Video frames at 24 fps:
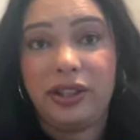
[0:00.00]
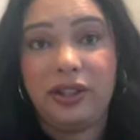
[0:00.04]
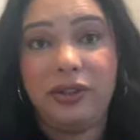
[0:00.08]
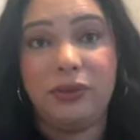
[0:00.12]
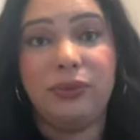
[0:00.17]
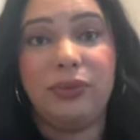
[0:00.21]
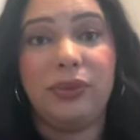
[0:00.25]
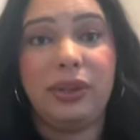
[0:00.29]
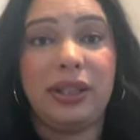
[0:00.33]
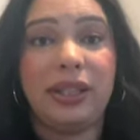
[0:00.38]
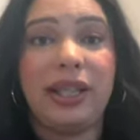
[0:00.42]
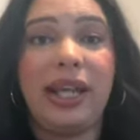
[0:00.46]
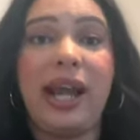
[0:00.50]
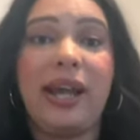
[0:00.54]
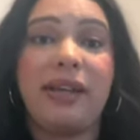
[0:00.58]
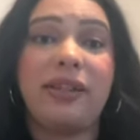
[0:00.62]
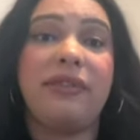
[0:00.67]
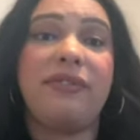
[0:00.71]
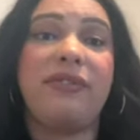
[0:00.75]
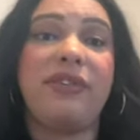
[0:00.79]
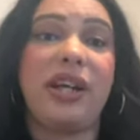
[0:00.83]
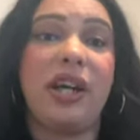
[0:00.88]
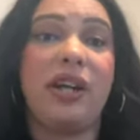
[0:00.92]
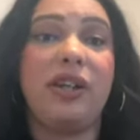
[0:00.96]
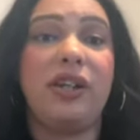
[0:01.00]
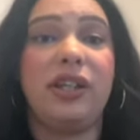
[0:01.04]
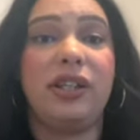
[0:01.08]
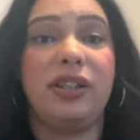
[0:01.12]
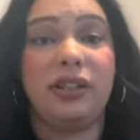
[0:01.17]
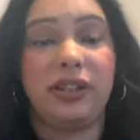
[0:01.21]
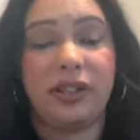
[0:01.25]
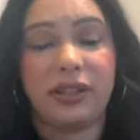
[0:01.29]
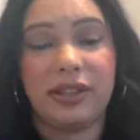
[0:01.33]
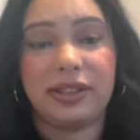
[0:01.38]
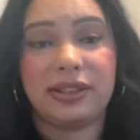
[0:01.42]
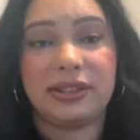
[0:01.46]
You really have to figure out your
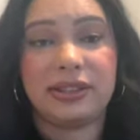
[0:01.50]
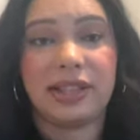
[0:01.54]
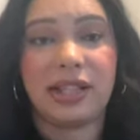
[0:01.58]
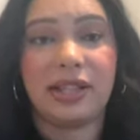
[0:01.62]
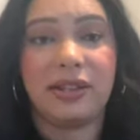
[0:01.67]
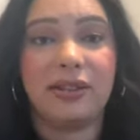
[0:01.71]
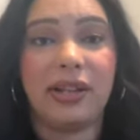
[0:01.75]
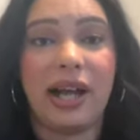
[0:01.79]
learning style.